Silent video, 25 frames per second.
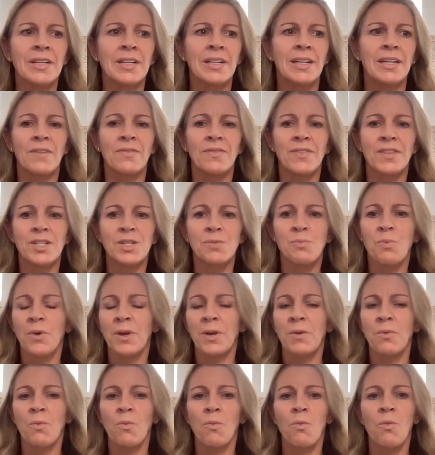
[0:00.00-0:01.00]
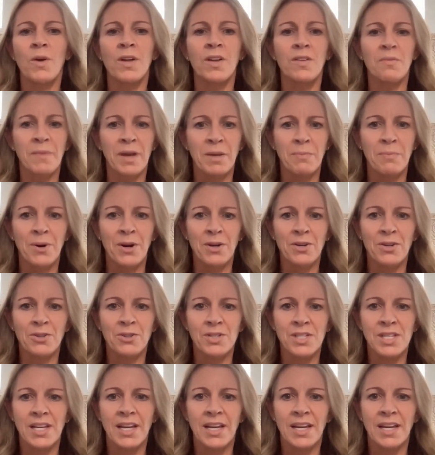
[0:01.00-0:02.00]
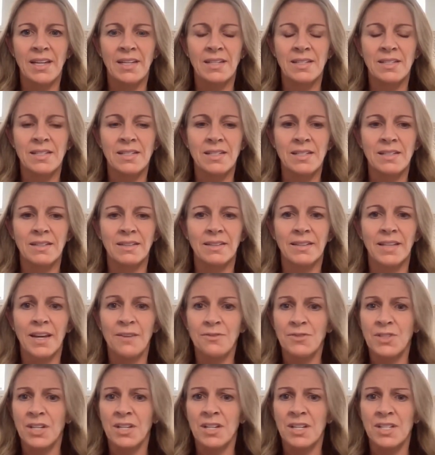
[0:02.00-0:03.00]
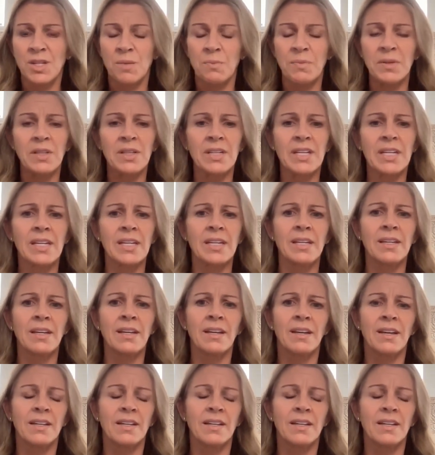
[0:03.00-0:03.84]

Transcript: at this point, one of my partners had left on disability.